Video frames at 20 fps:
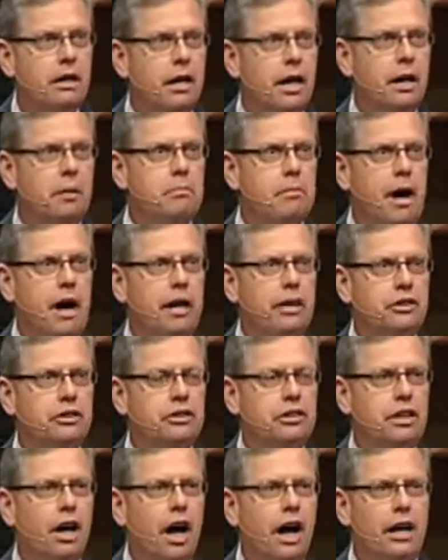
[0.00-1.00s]
it
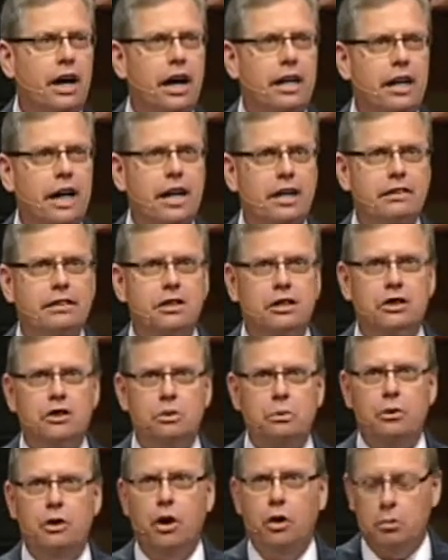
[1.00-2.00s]
matters not. I'd ask that you
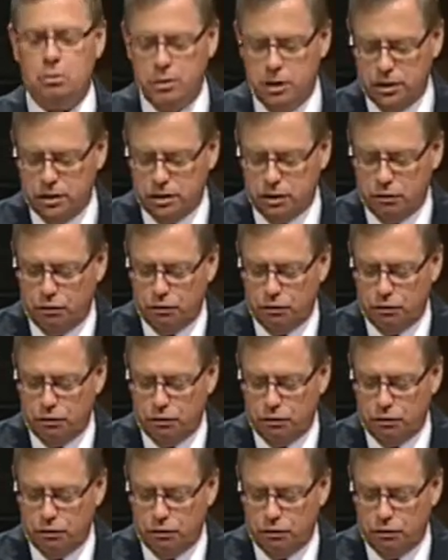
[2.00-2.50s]
would open it to the